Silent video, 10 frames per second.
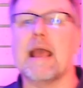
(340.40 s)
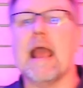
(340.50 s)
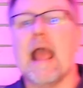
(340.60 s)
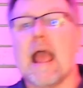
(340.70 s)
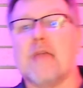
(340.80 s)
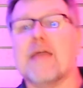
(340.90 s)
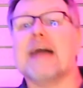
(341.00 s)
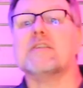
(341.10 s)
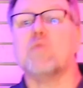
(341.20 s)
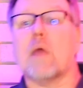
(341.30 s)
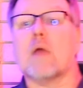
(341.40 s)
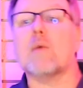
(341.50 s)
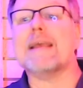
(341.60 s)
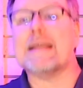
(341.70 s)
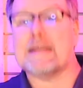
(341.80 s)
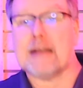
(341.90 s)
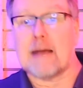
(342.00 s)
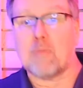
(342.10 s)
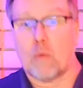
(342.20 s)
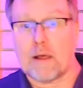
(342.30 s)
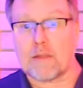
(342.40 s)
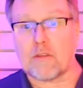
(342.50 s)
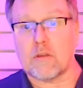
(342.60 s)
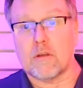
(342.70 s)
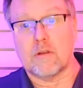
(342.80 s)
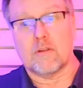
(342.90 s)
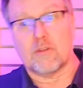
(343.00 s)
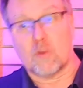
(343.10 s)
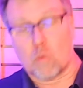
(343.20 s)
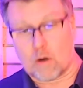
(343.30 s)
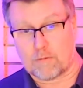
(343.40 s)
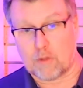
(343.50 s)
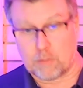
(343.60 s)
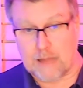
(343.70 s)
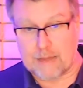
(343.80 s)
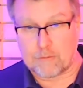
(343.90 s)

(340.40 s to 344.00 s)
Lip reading: And that's where we ended up with the workflow platform.